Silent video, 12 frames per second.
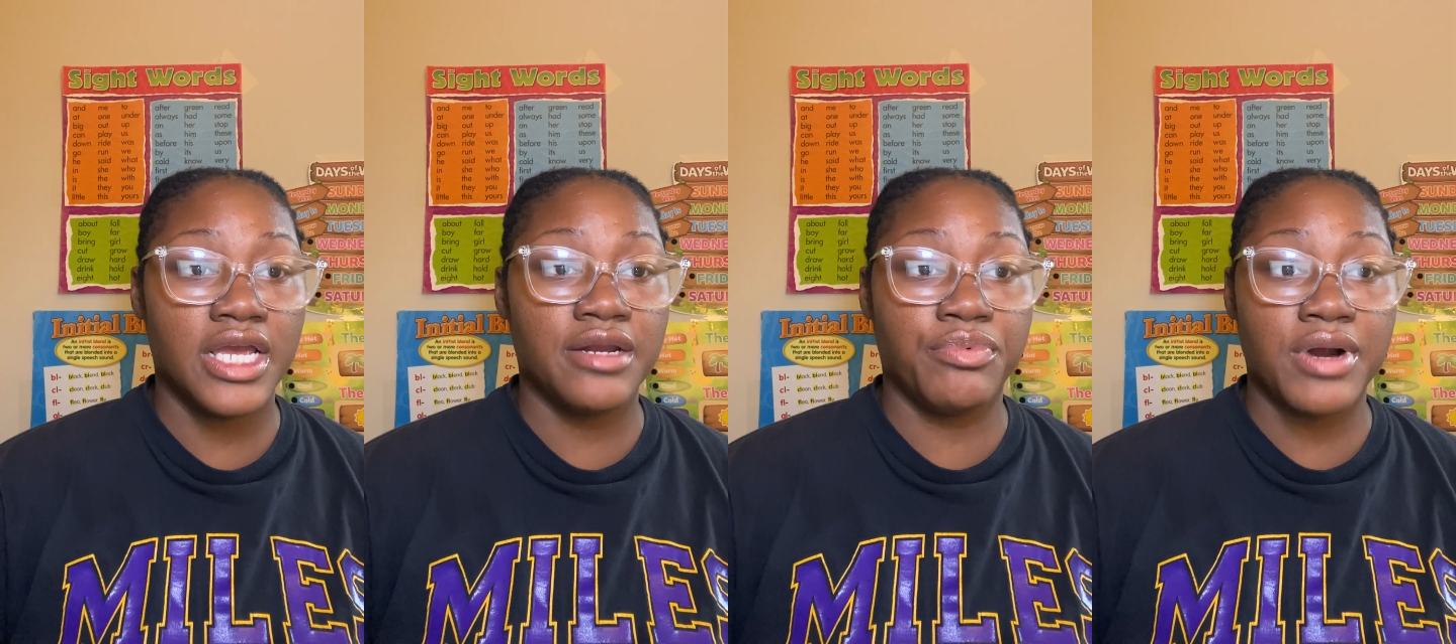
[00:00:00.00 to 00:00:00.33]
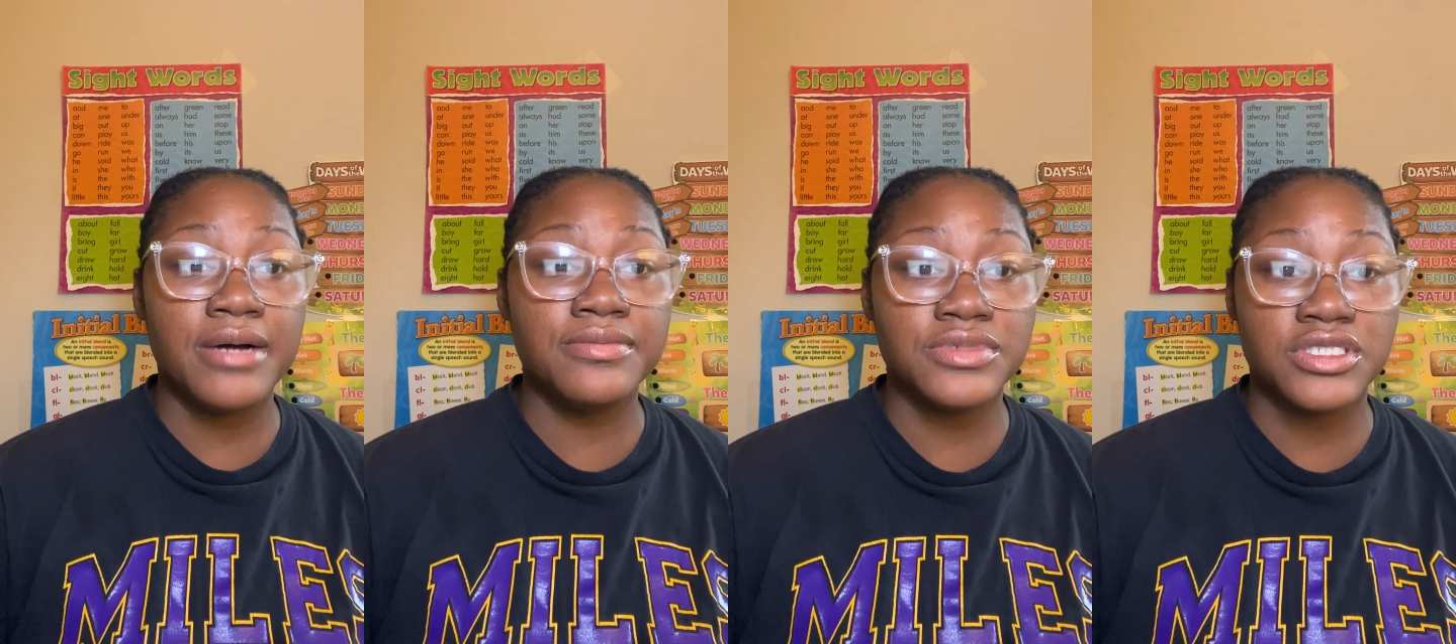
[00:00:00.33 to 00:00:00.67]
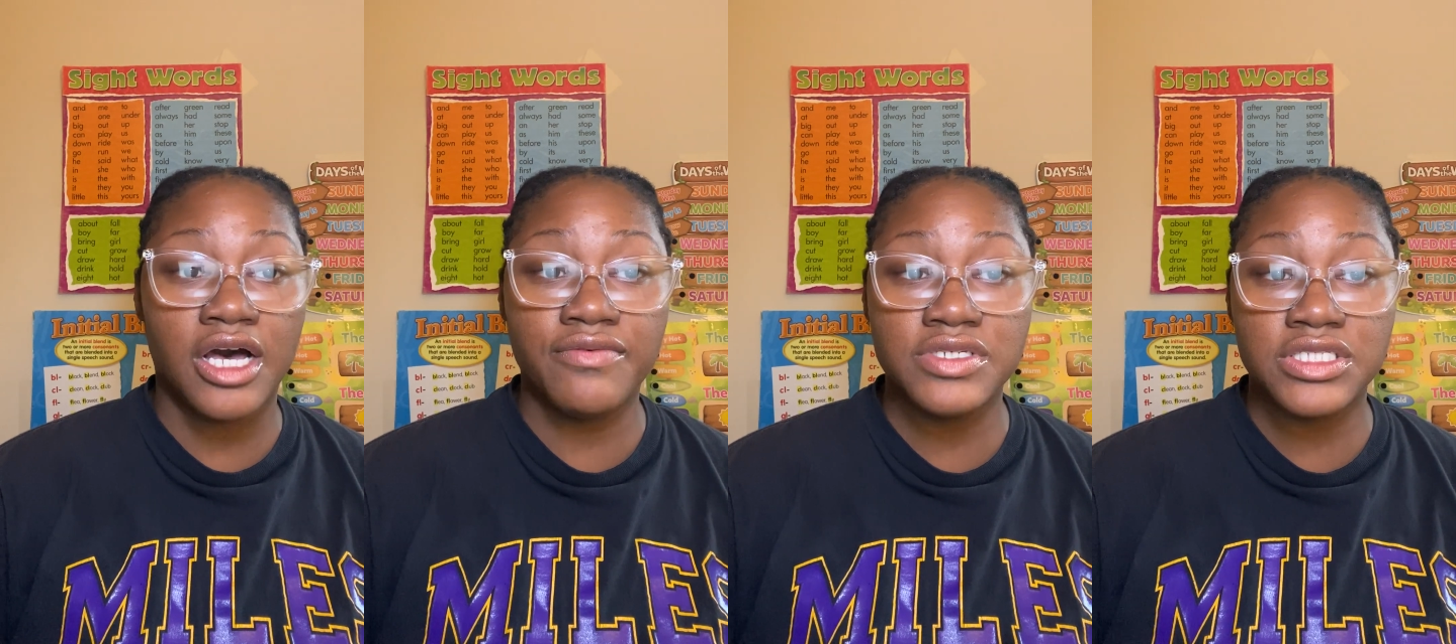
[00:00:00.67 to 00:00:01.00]
and problem
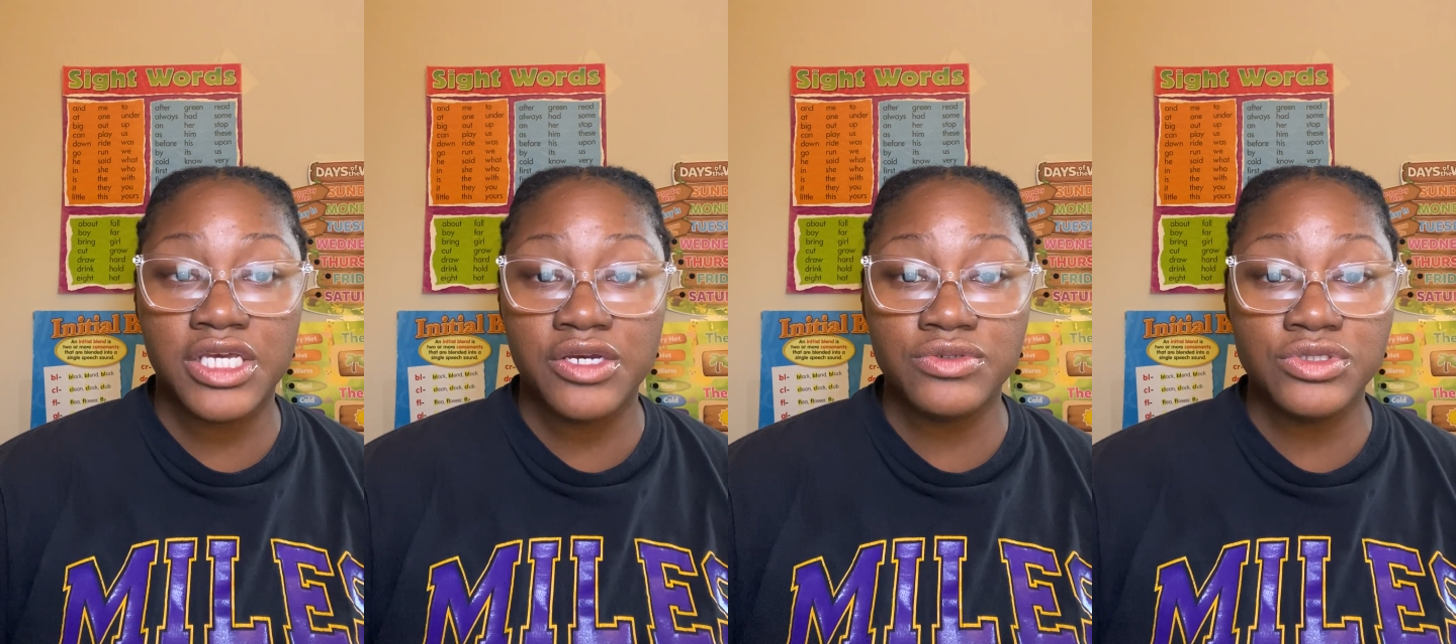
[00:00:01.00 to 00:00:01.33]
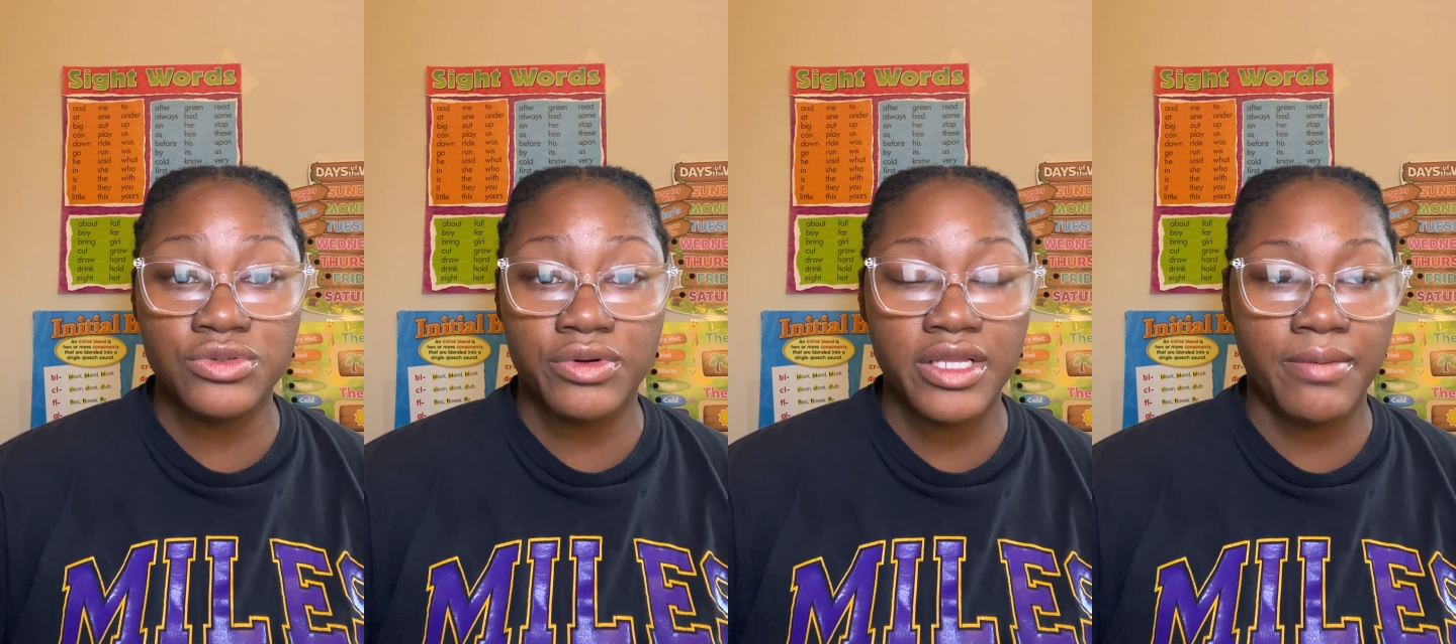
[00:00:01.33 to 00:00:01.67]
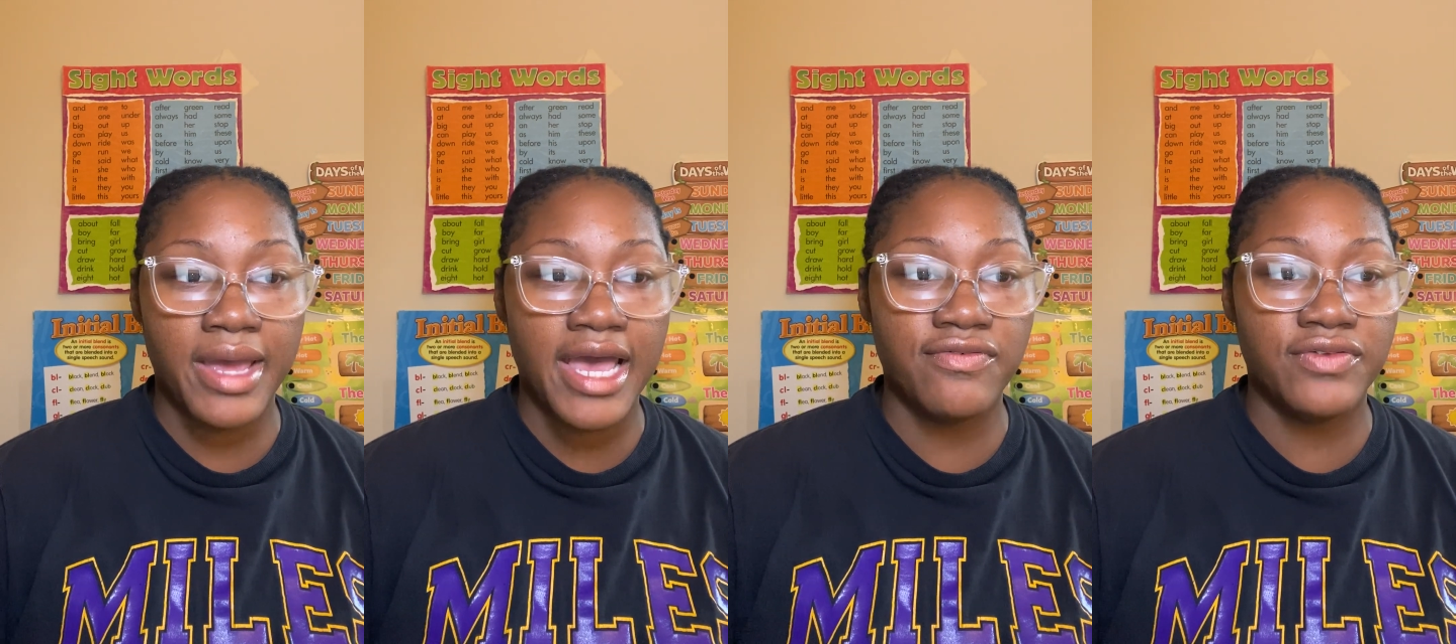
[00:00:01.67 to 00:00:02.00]
solving skills during the
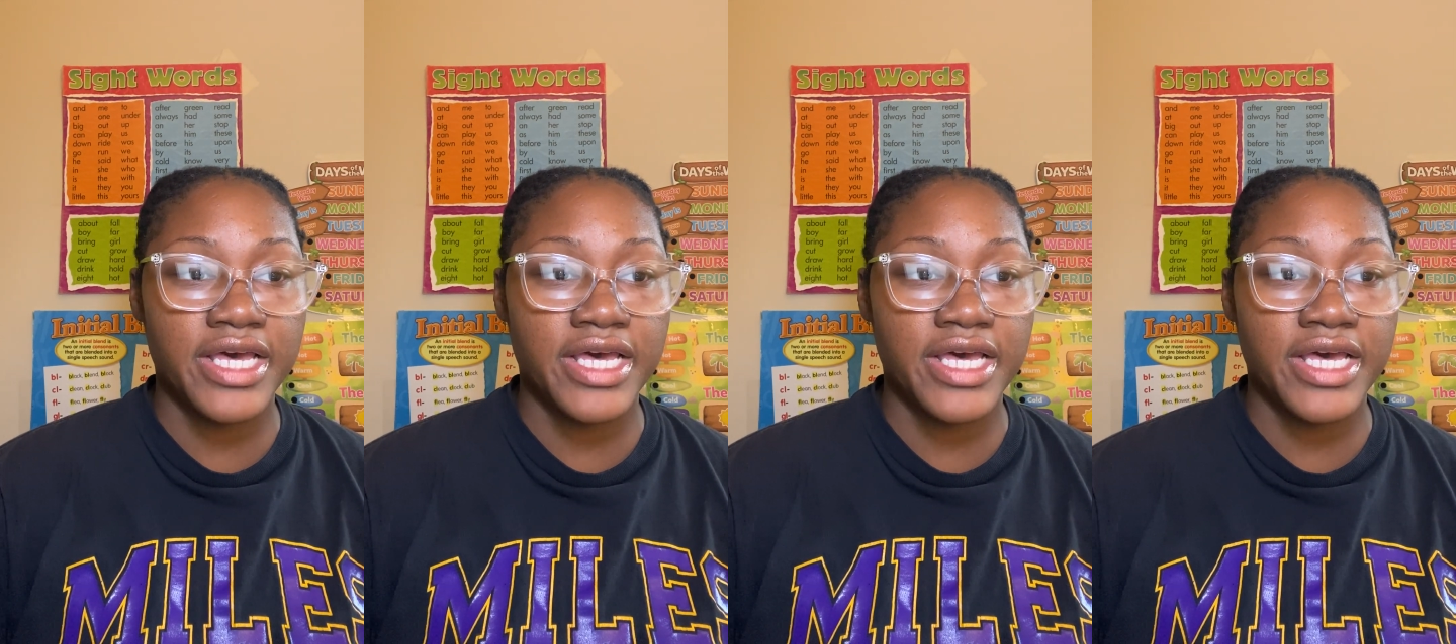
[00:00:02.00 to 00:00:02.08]
math